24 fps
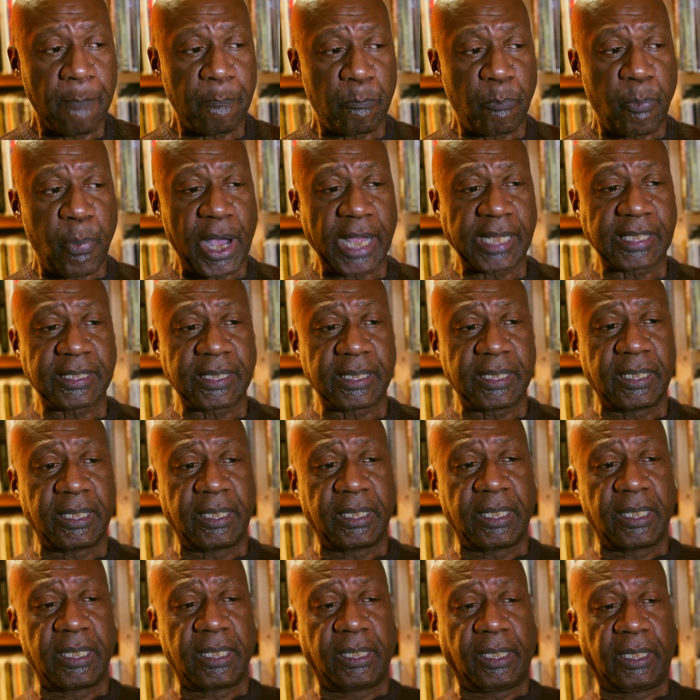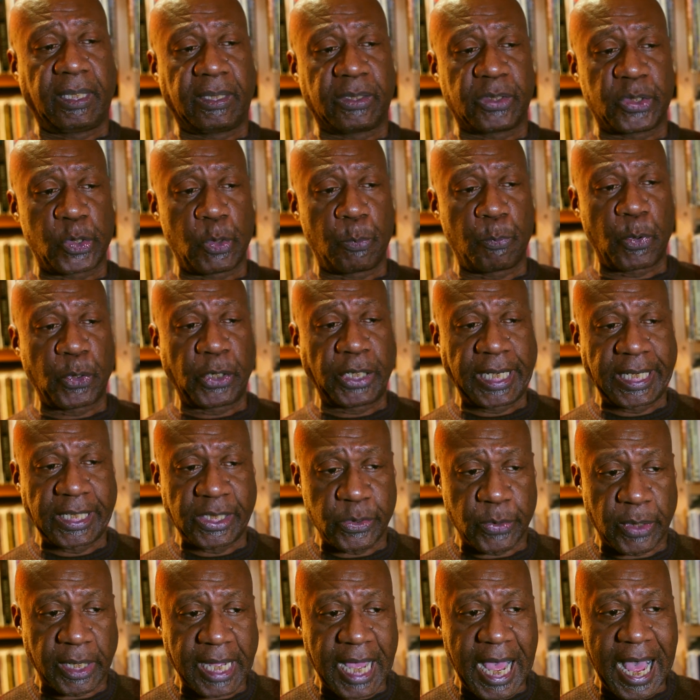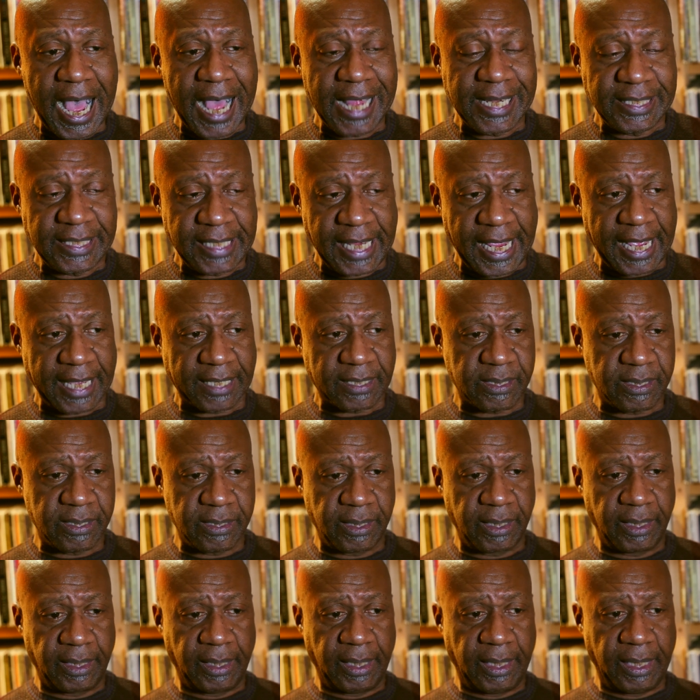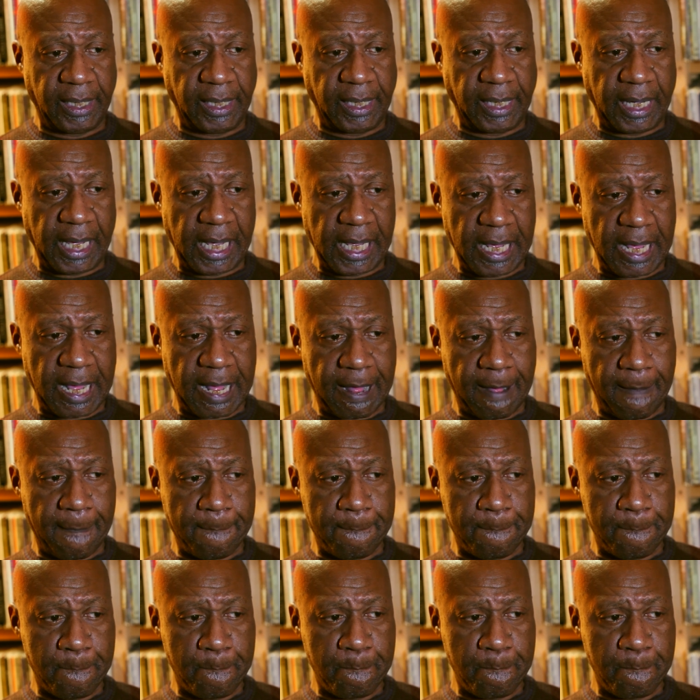But to put it into a context, um,